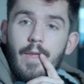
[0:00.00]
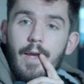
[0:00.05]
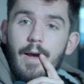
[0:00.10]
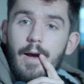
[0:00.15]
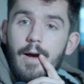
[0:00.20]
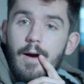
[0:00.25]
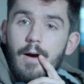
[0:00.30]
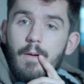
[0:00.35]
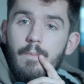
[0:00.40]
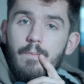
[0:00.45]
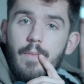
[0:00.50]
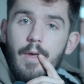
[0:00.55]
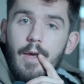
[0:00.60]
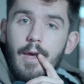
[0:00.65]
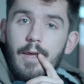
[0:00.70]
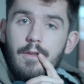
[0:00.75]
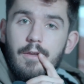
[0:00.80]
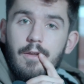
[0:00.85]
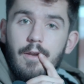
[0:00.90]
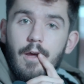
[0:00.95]

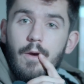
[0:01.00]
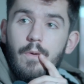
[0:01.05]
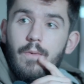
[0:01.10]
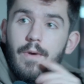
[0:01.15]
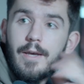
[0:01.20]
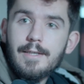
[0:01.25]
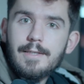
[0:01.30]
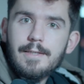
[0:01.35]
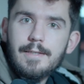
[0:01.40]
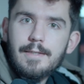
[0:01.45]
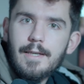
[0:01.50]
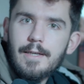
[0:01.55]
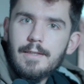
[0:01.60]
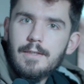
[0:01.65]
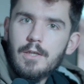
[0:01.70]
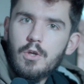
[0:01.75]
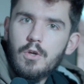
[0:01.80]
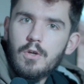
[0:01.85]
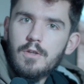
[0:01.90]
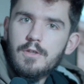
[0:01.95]
And you know, it's
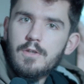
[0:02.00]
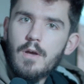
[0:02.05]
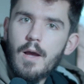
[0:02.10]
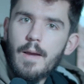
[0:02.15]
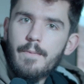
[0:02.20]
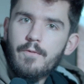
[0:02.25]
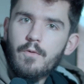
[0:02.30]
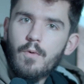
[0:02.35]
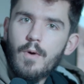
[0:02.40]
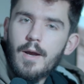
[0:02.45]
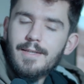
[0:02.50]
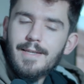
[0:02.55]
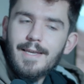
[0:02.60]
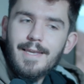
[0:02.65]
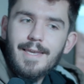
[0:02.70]
a good sign for us.